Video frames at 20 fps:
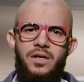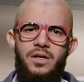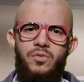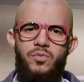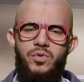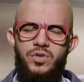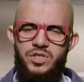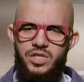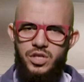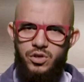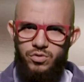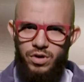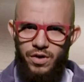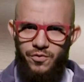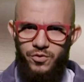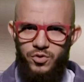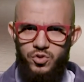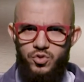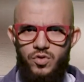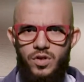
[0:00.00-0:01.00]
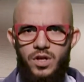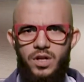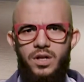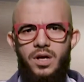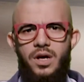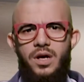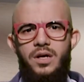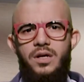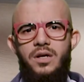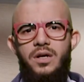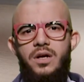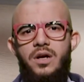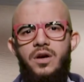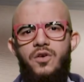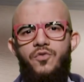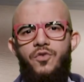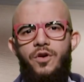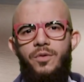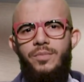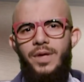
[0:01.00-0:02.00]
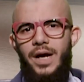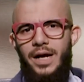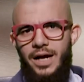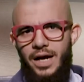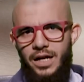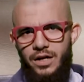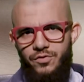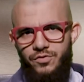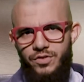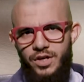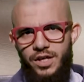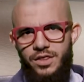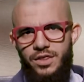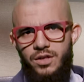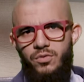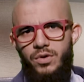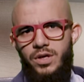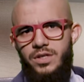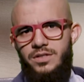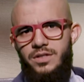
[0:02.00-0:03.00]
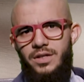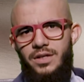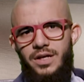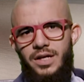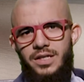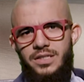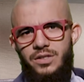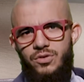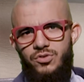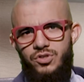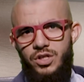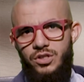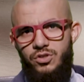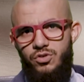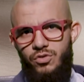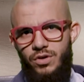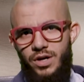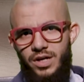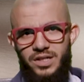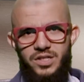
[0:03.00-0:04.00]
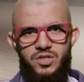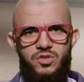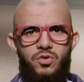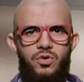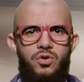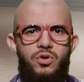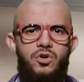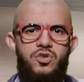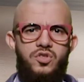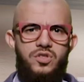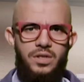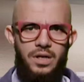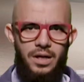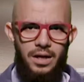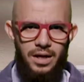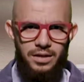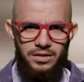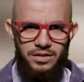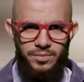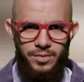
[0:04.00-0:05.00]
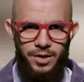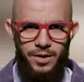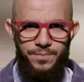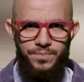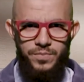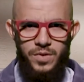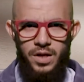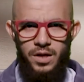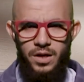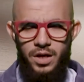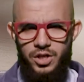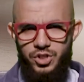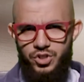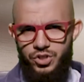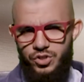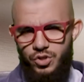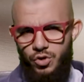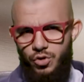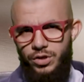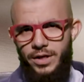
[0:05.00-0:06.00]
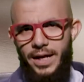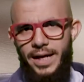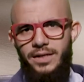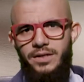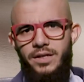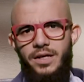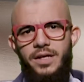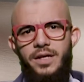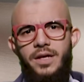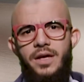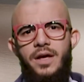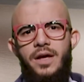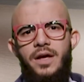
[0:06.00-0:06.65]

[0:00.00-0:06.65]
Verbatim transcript: We seek refuge with Allah from that kind of death and we ask Allah Azza wa Jal to grant us all husn al-khatima, which is a good ending.